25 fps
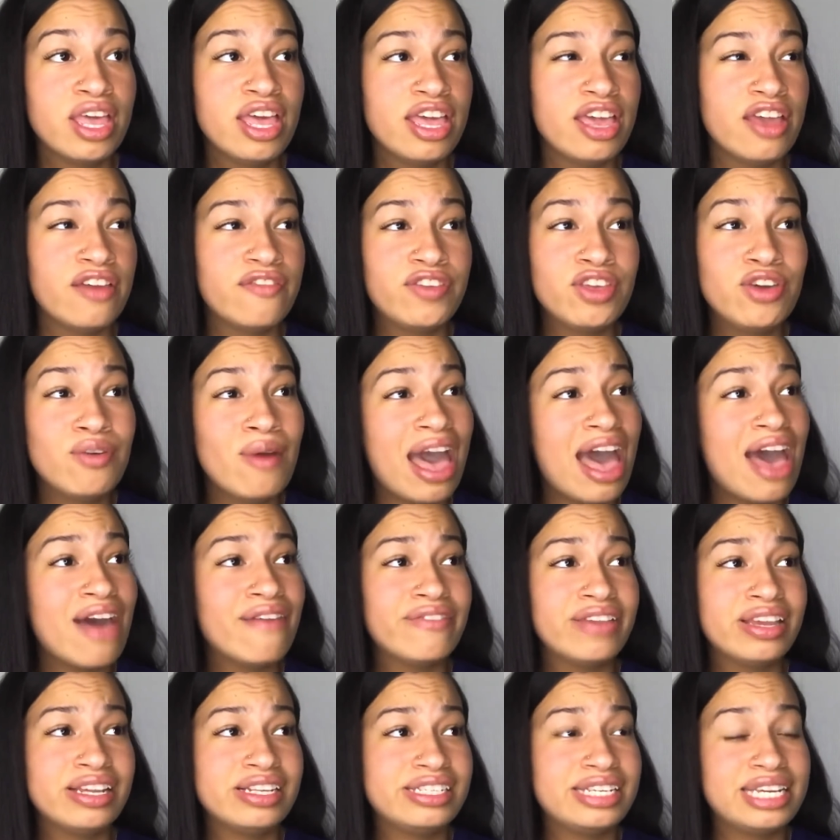if you
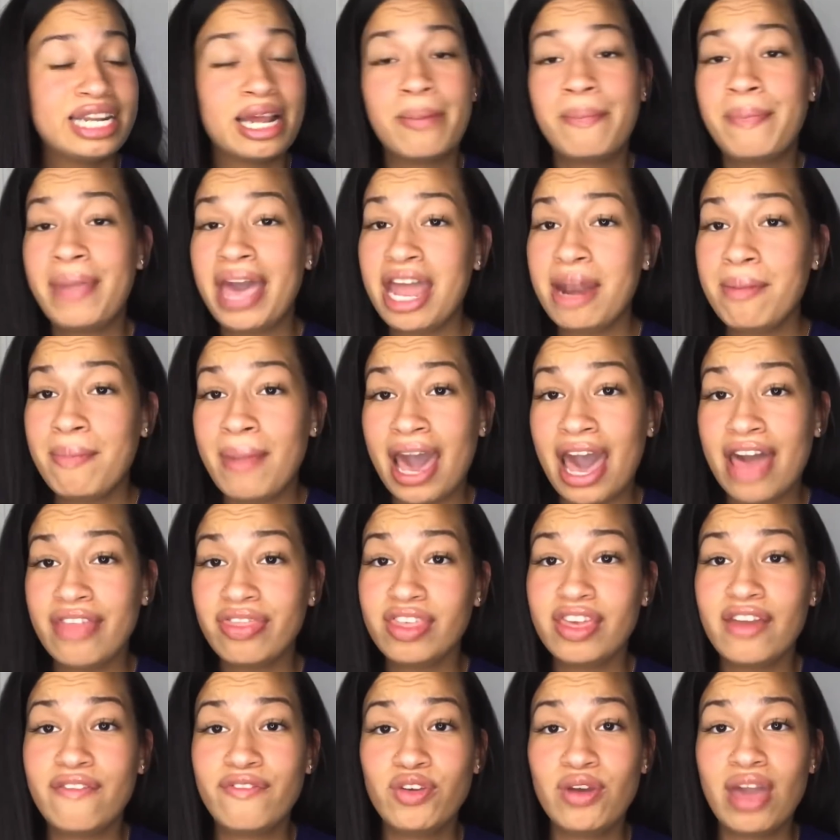haven't did a bed bath,
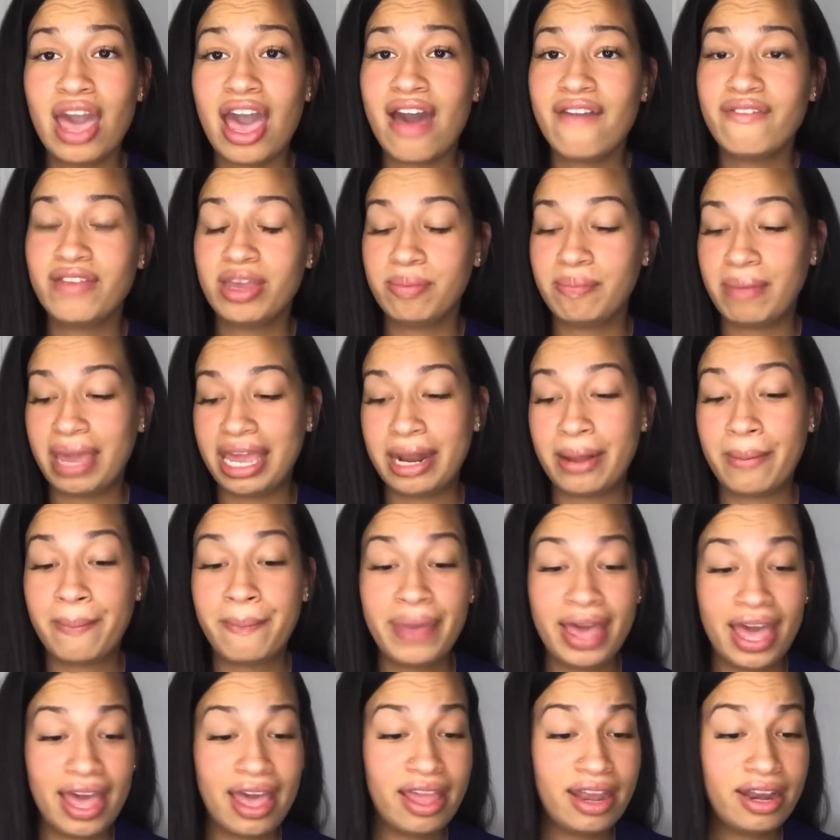if you haven't made a
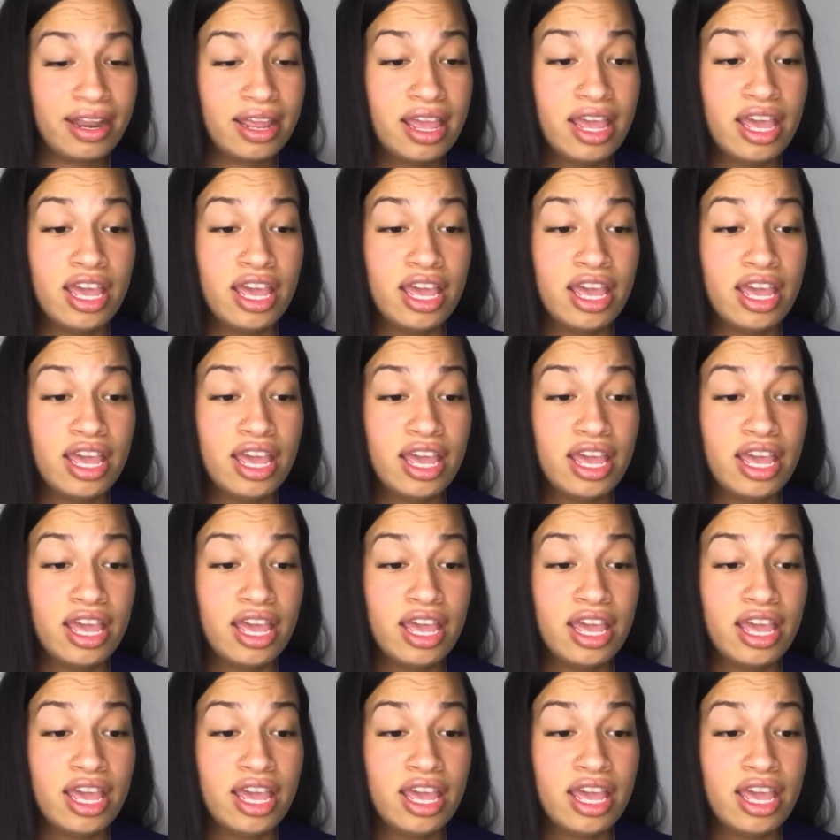bed,